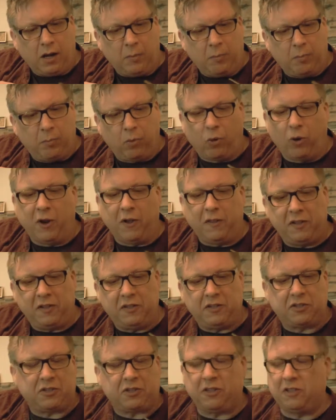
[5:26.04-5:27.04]
Boy,
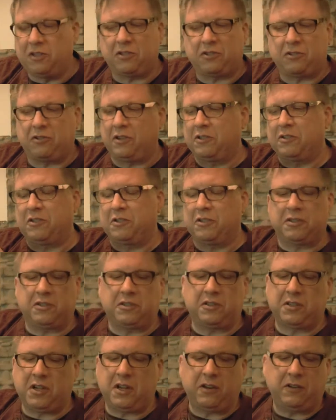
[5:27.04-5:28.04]
these strings
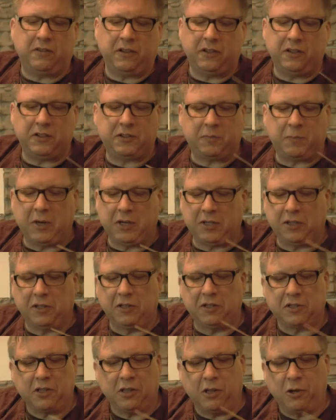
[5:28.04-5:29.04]
just sound, especially
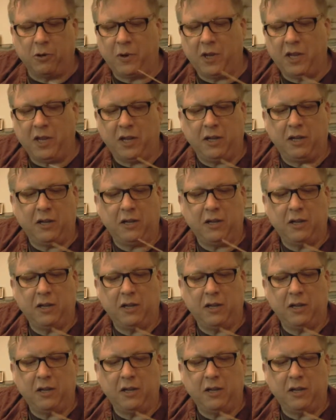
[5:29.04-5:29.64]
this low E. I